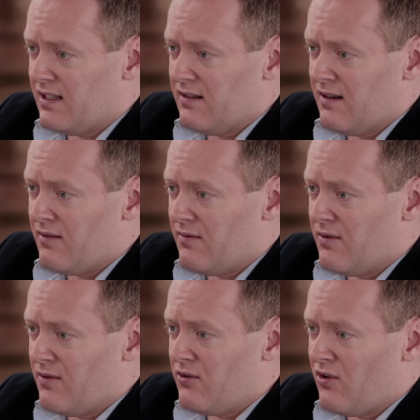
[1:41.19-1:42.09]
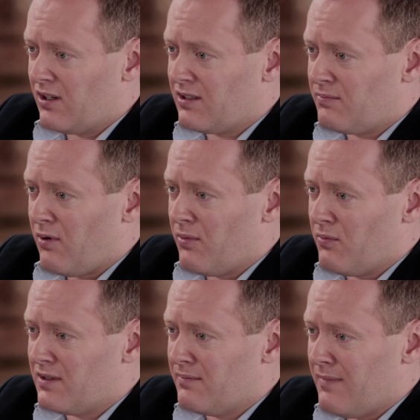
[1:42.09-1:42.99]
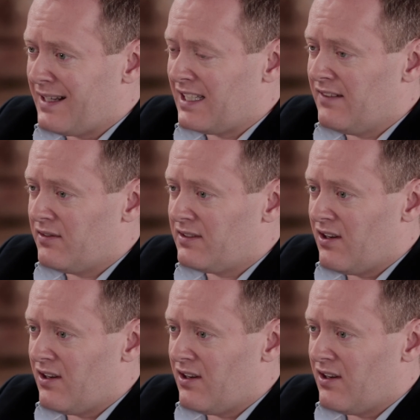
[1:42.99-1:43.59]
and the drugs problem was massive,